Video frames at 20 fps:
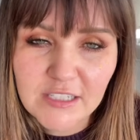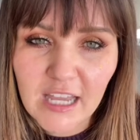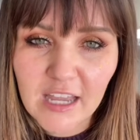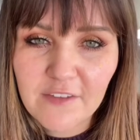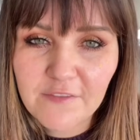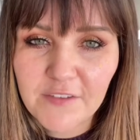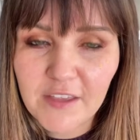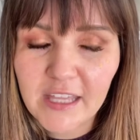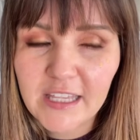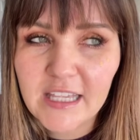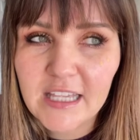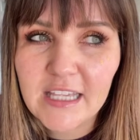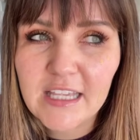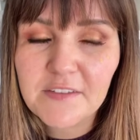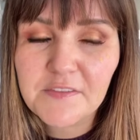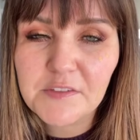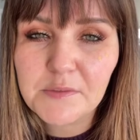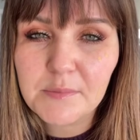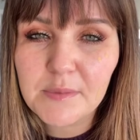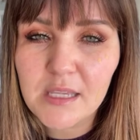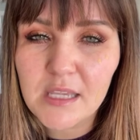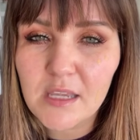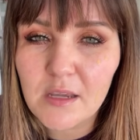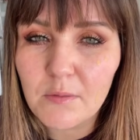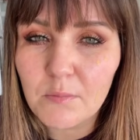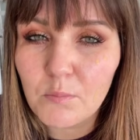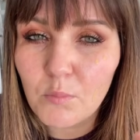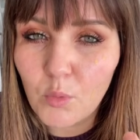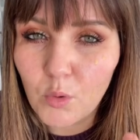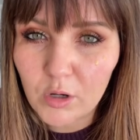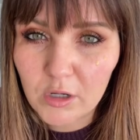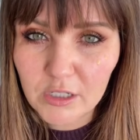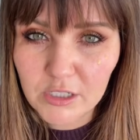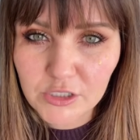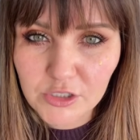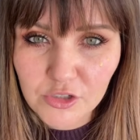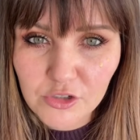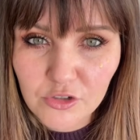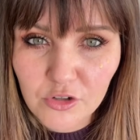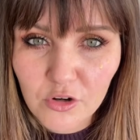I feel like it gives me more
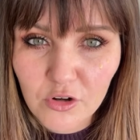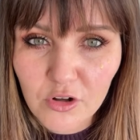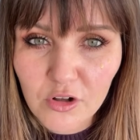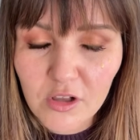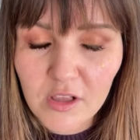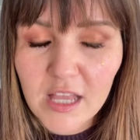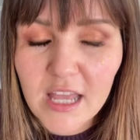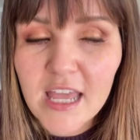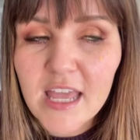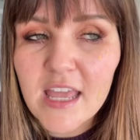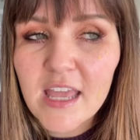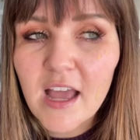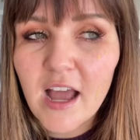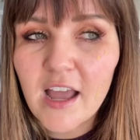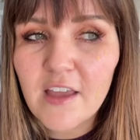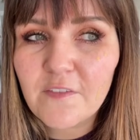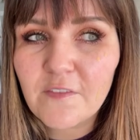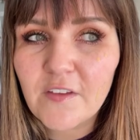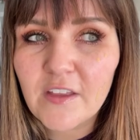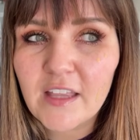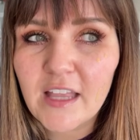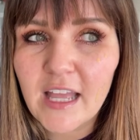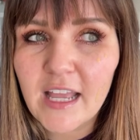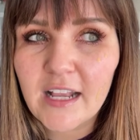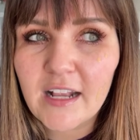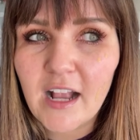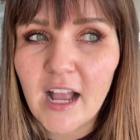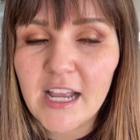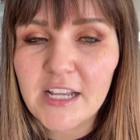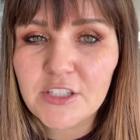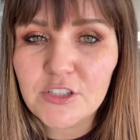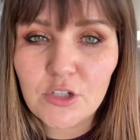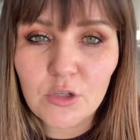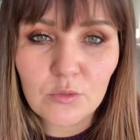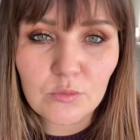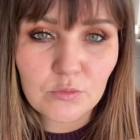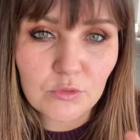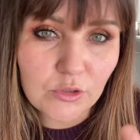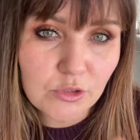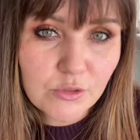control. I feel like I
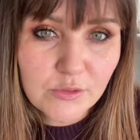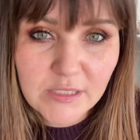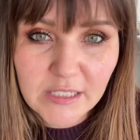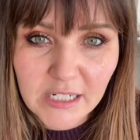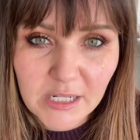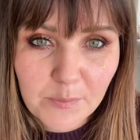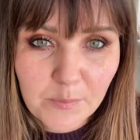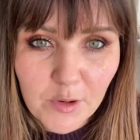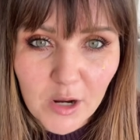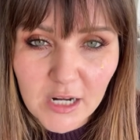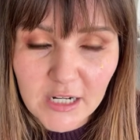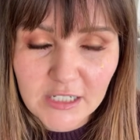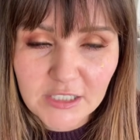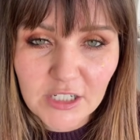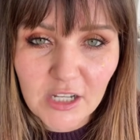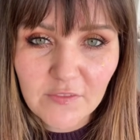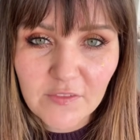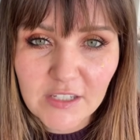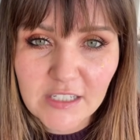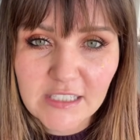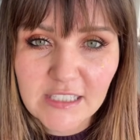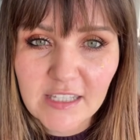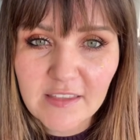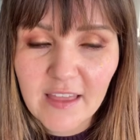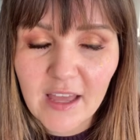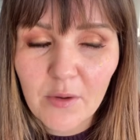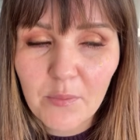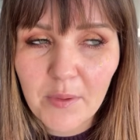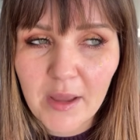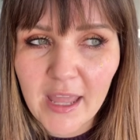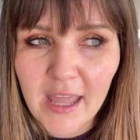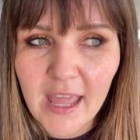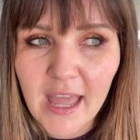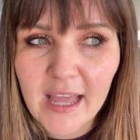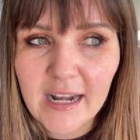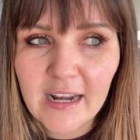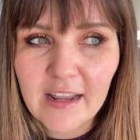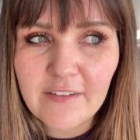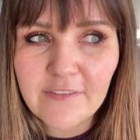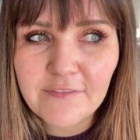don't lose any product obviously that way.
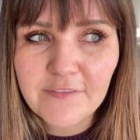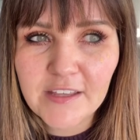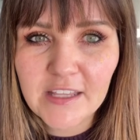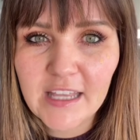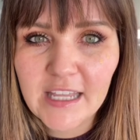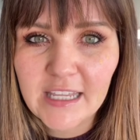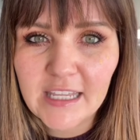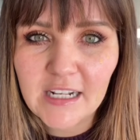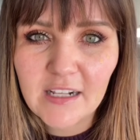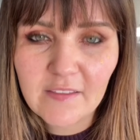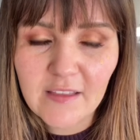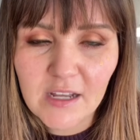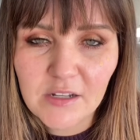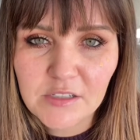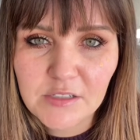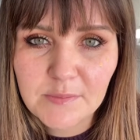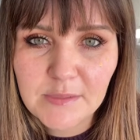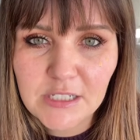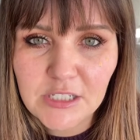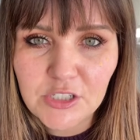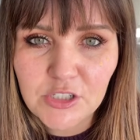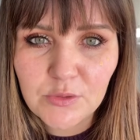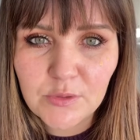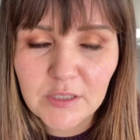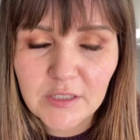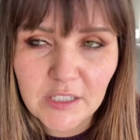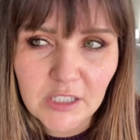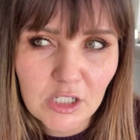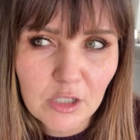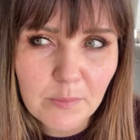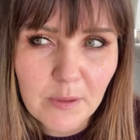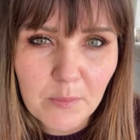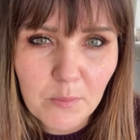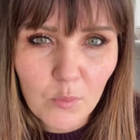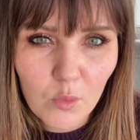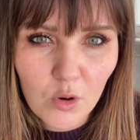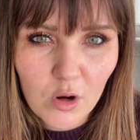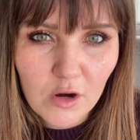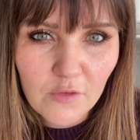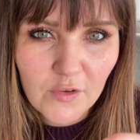And I feel like it allows me to do a little bit
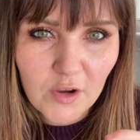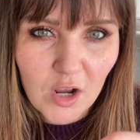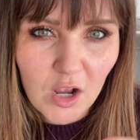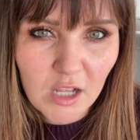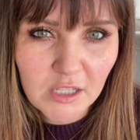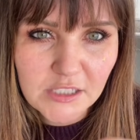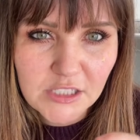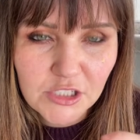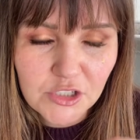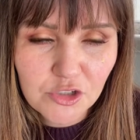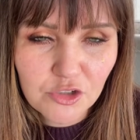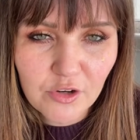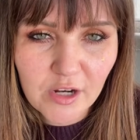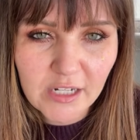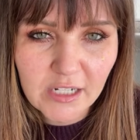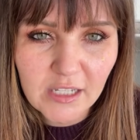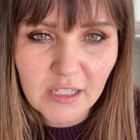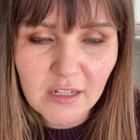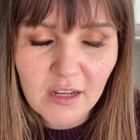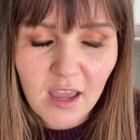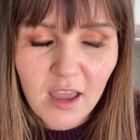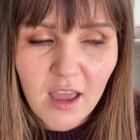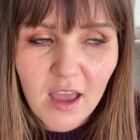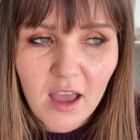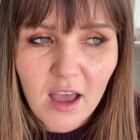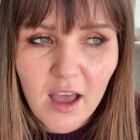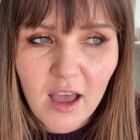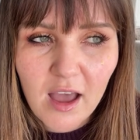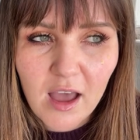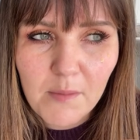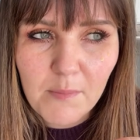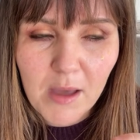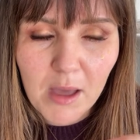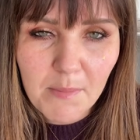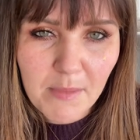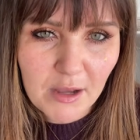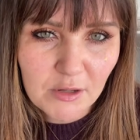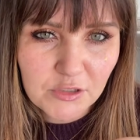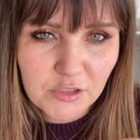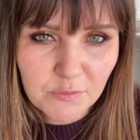more of a concentrated
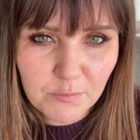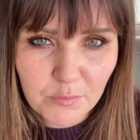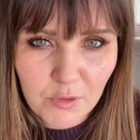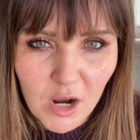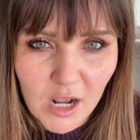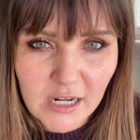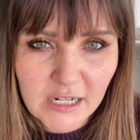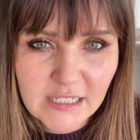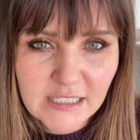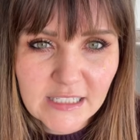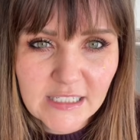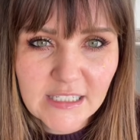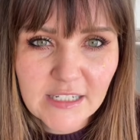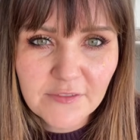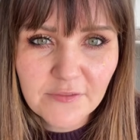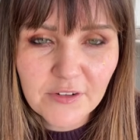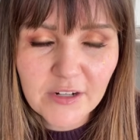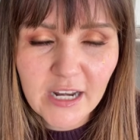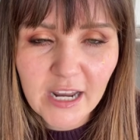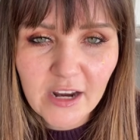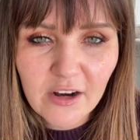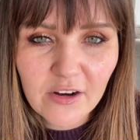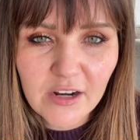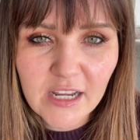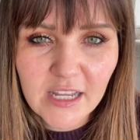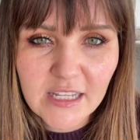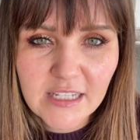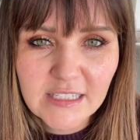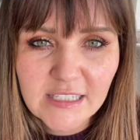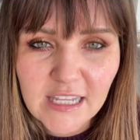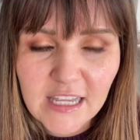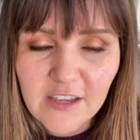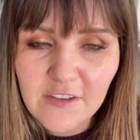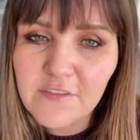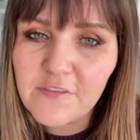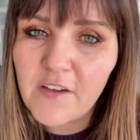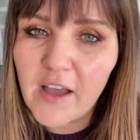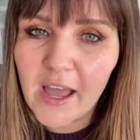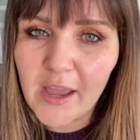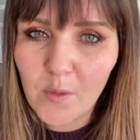amount of product in different areas
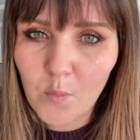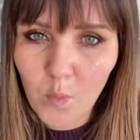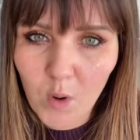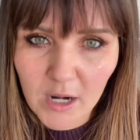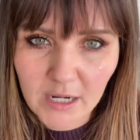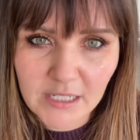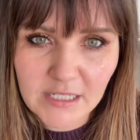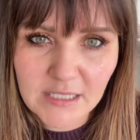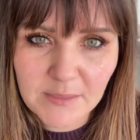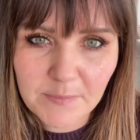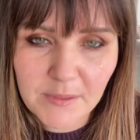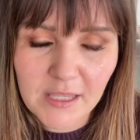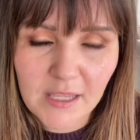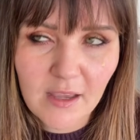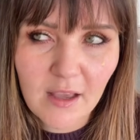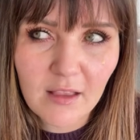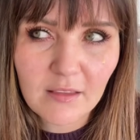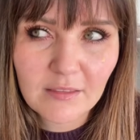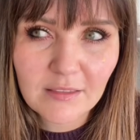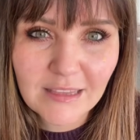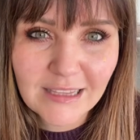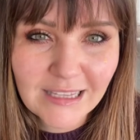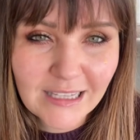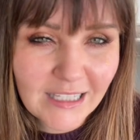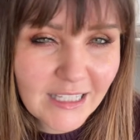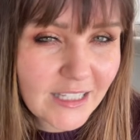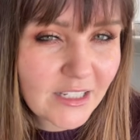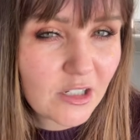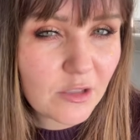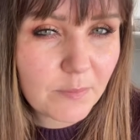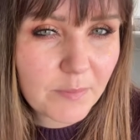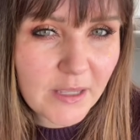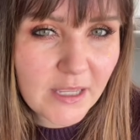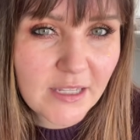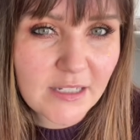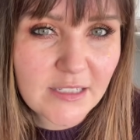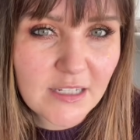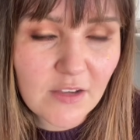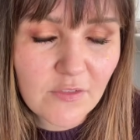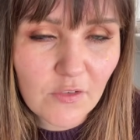if I want it to be a little
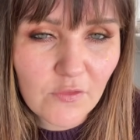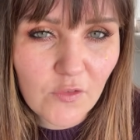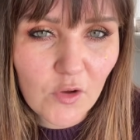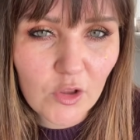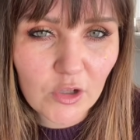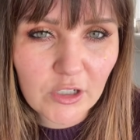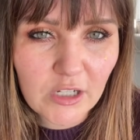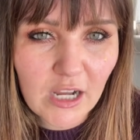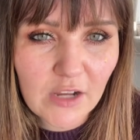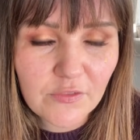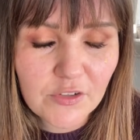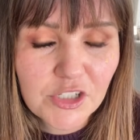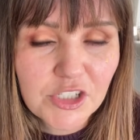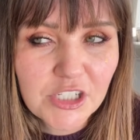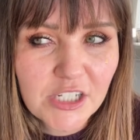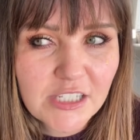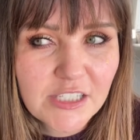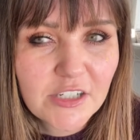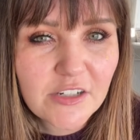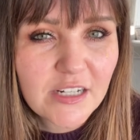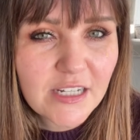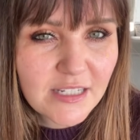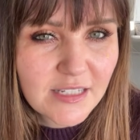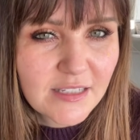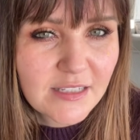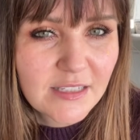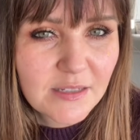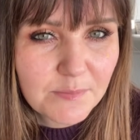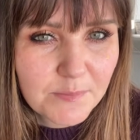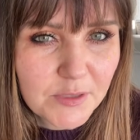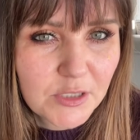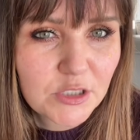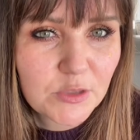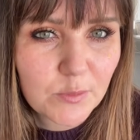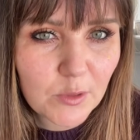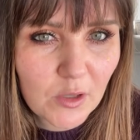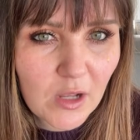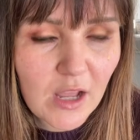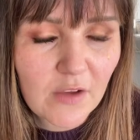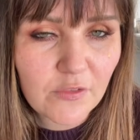bit of a fuller coverage, because there is some
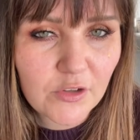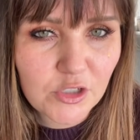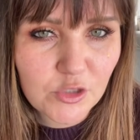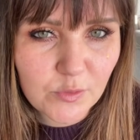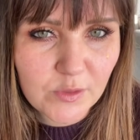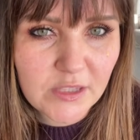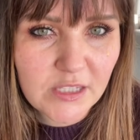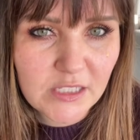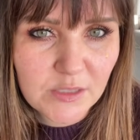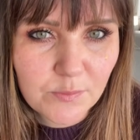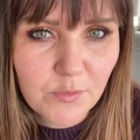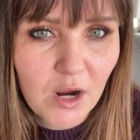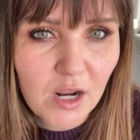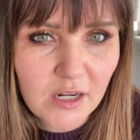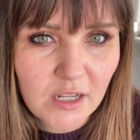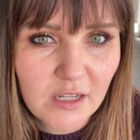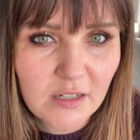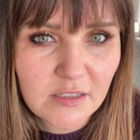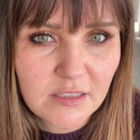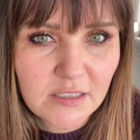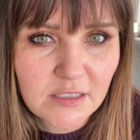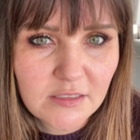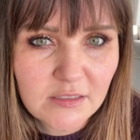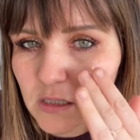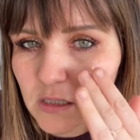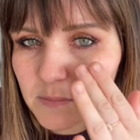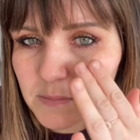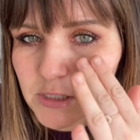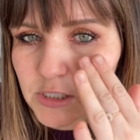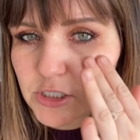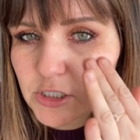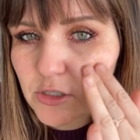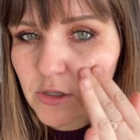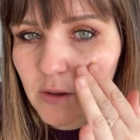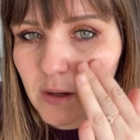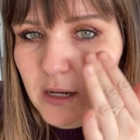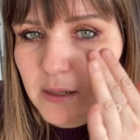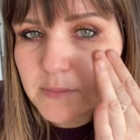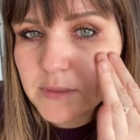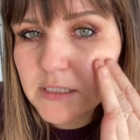buildable coverage with this product. let me show
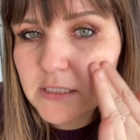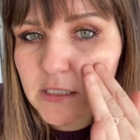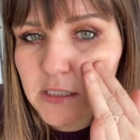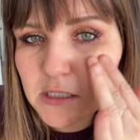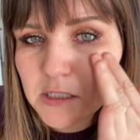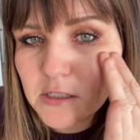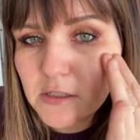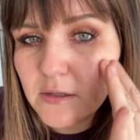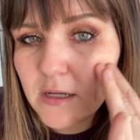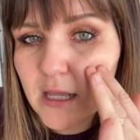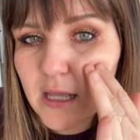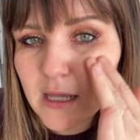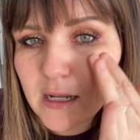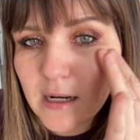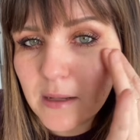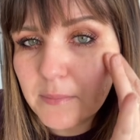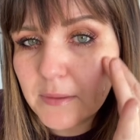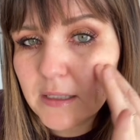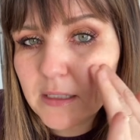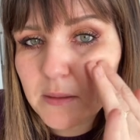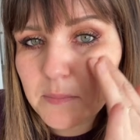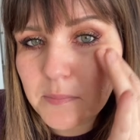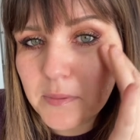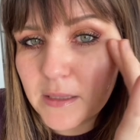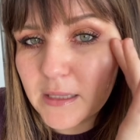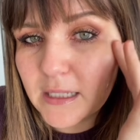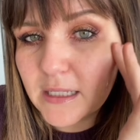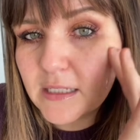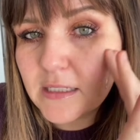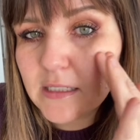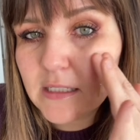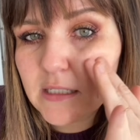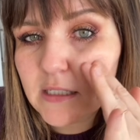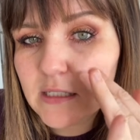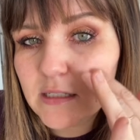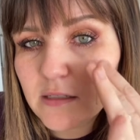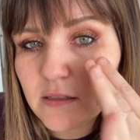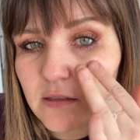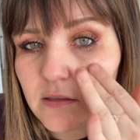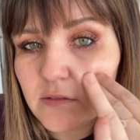you. I'm just gonna go ahead, I'm gonna blend
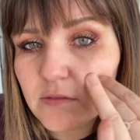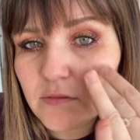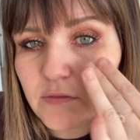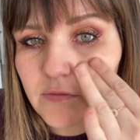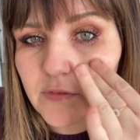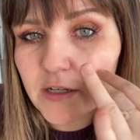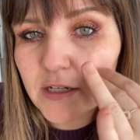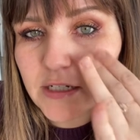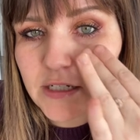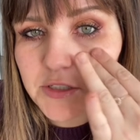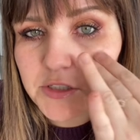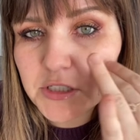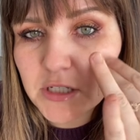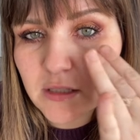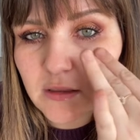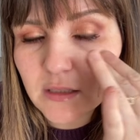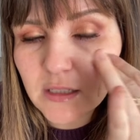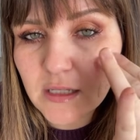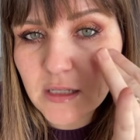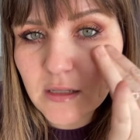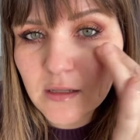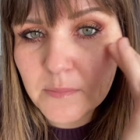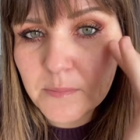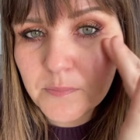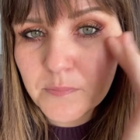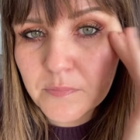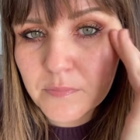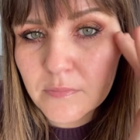in very gently.